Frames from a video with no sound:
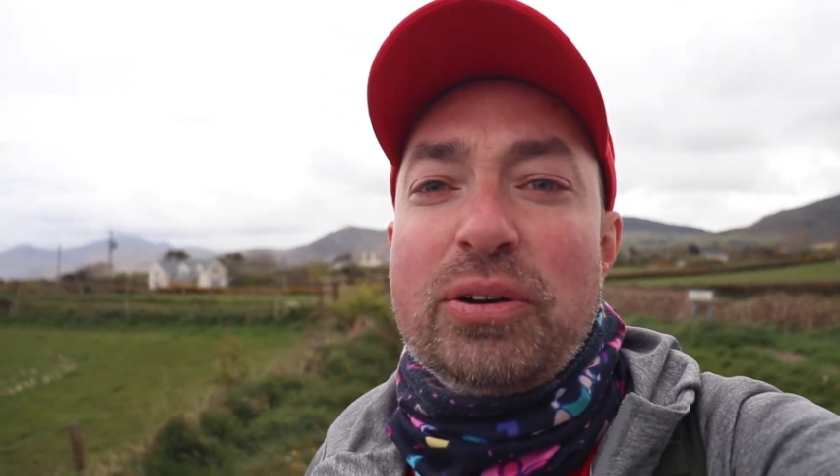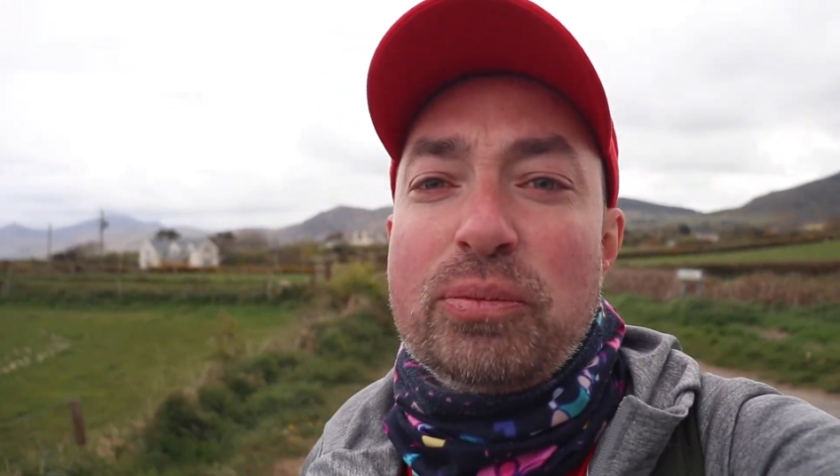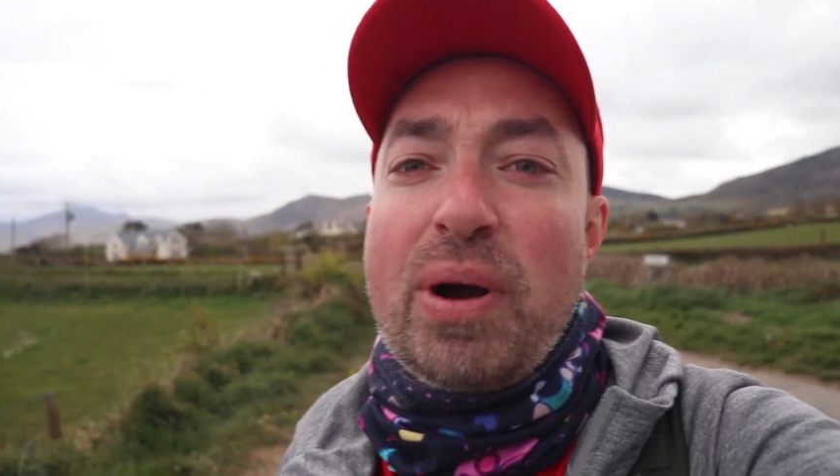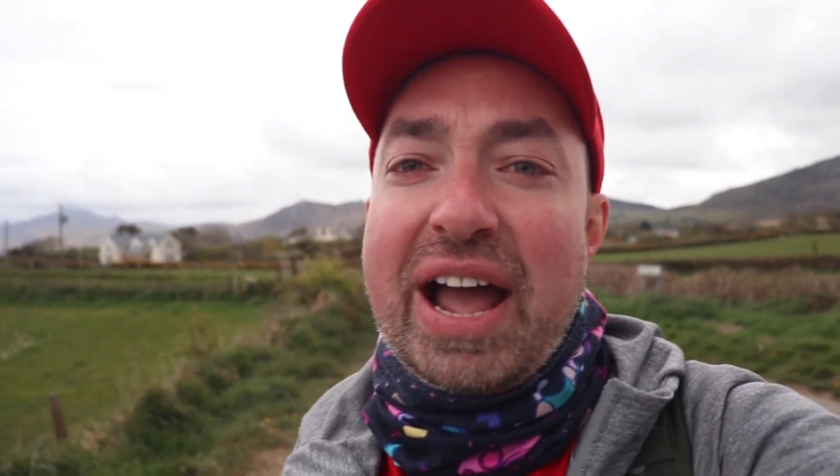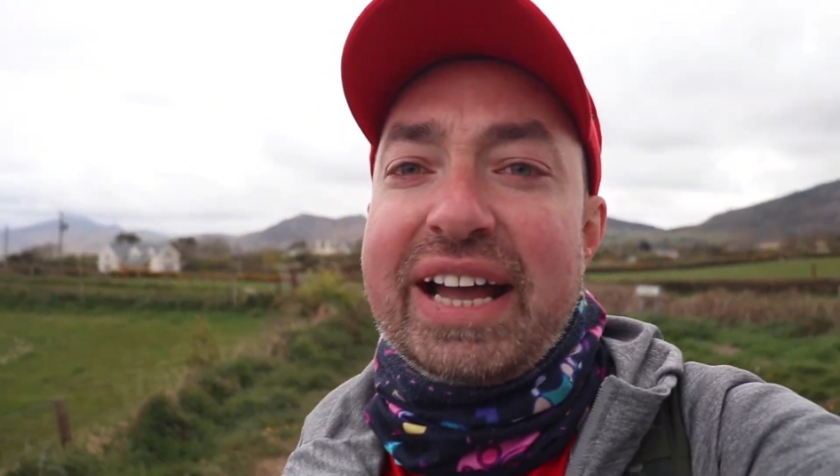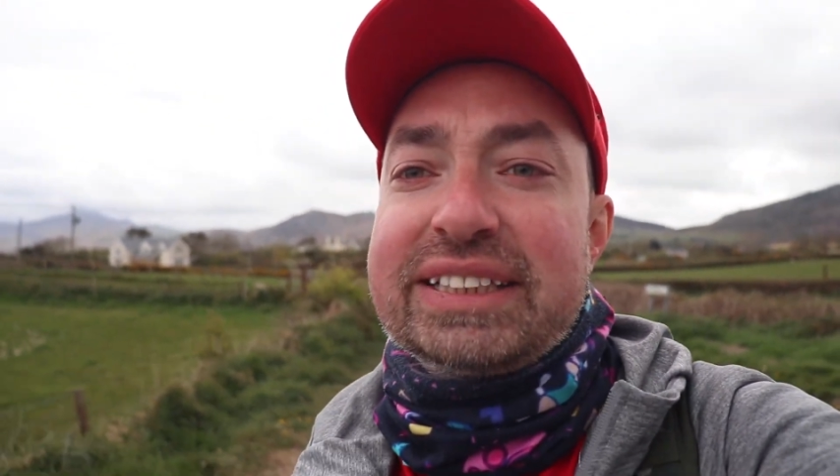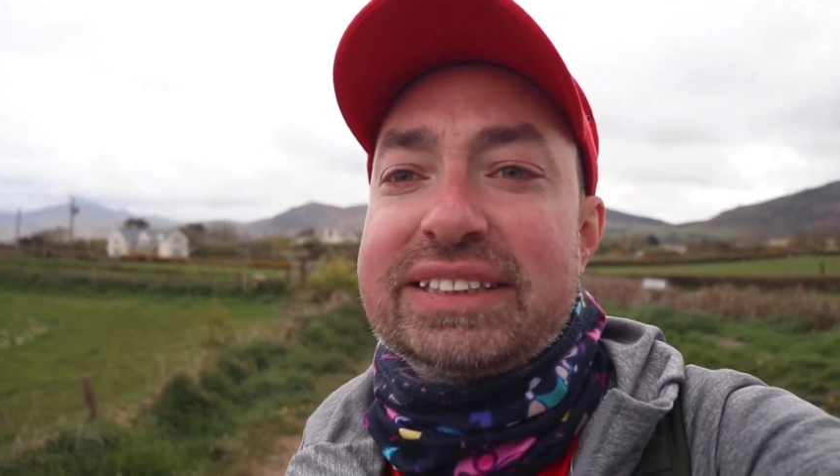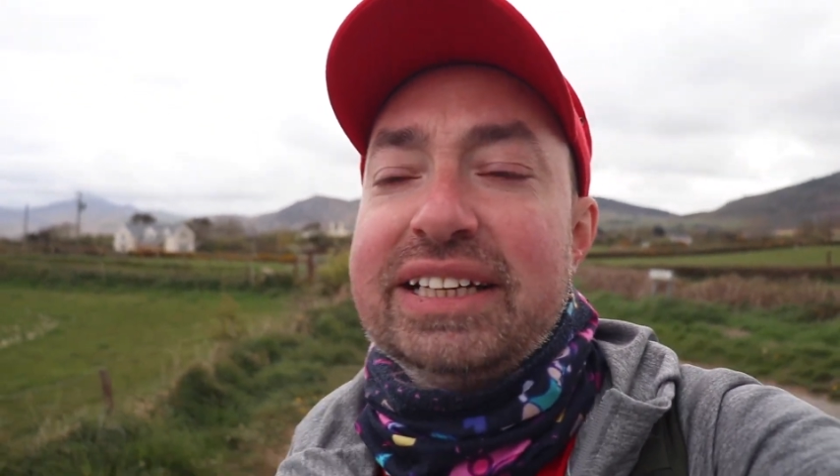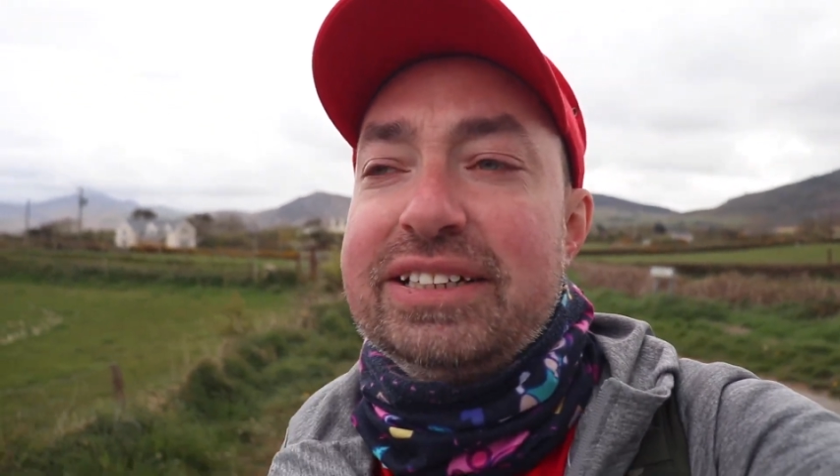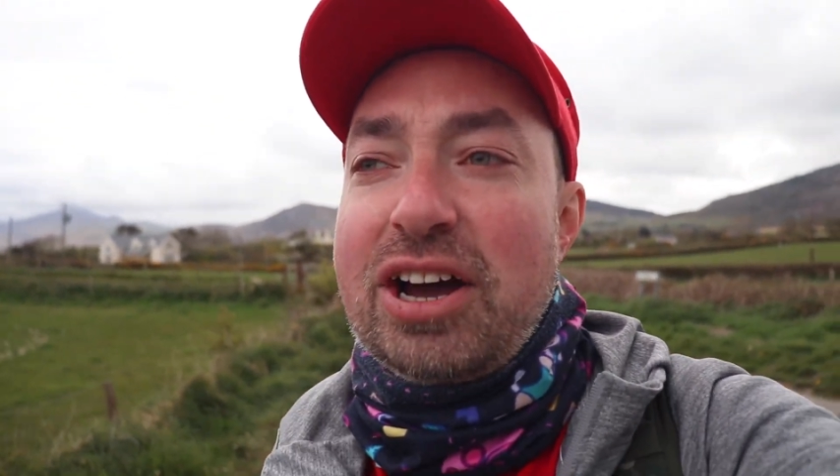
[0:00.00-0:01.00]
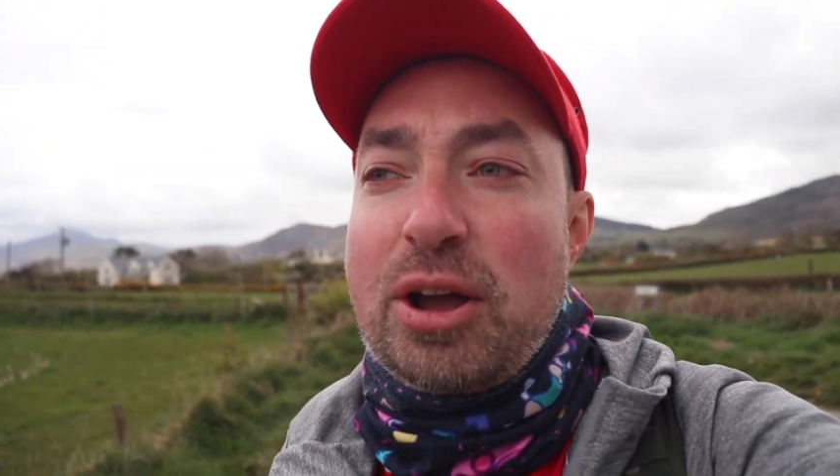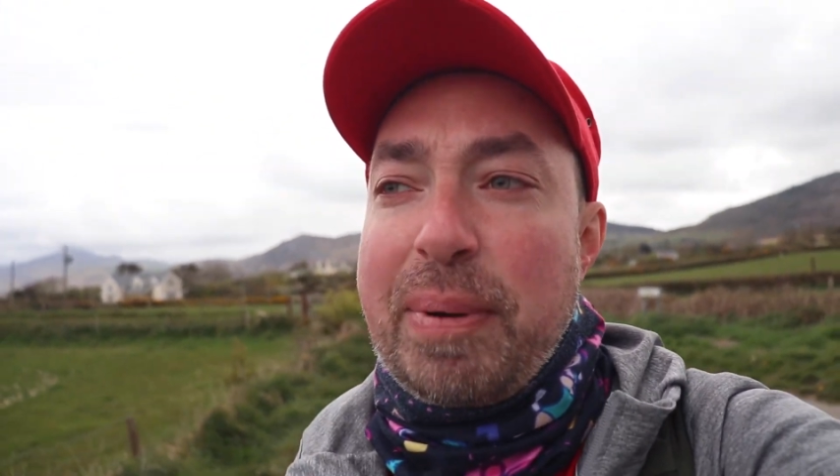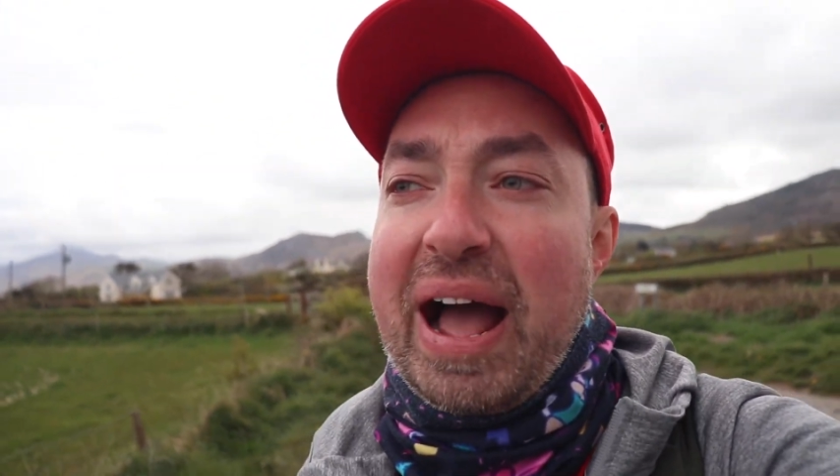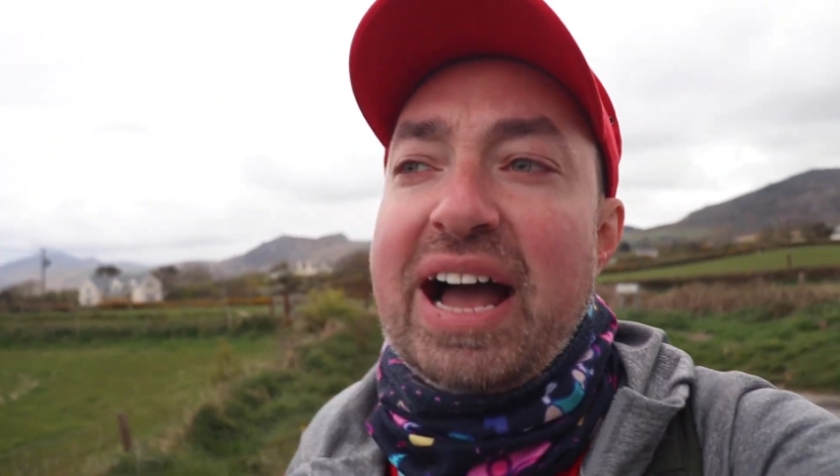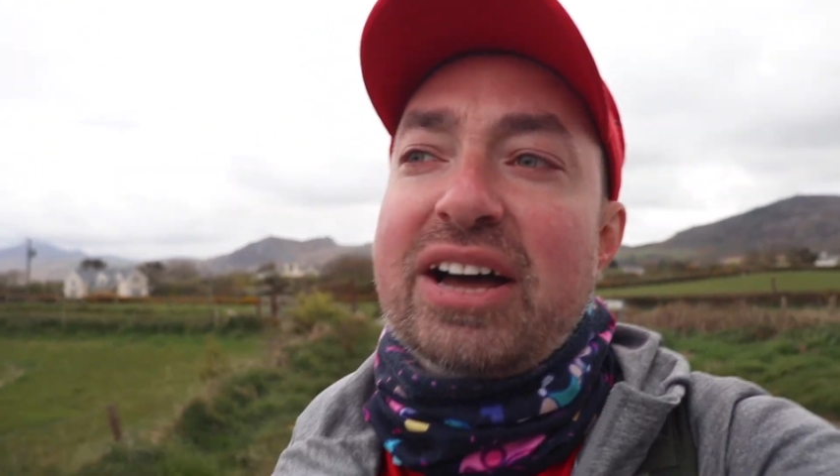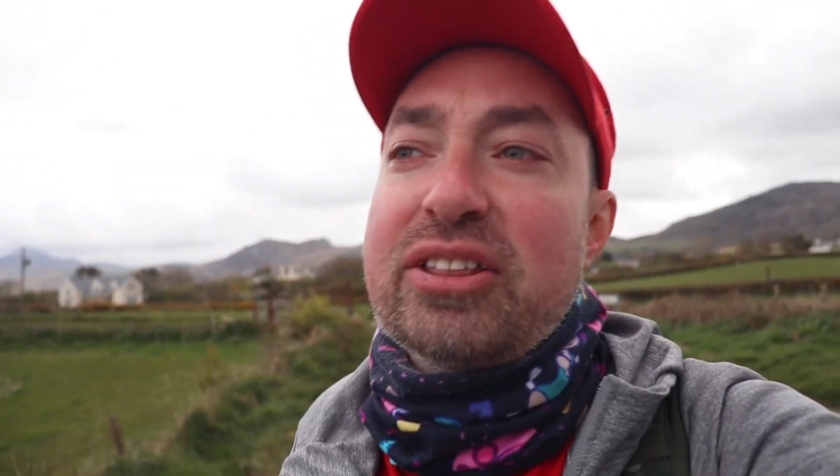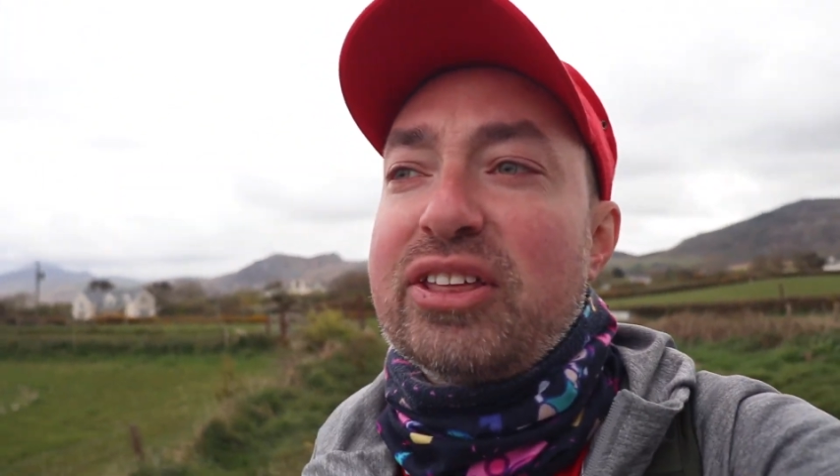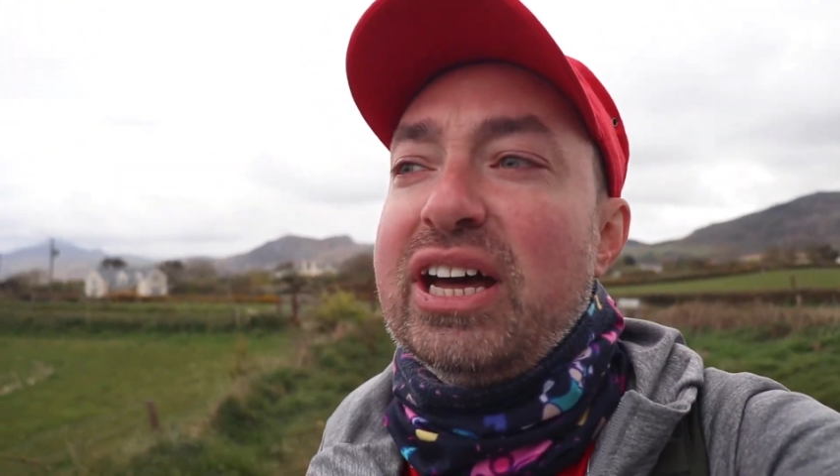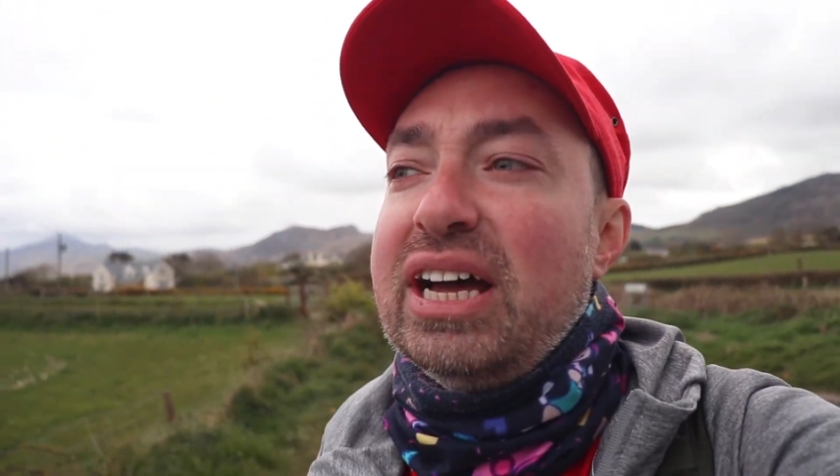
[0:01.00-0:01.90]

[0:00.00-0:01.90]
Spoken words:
wet, no path.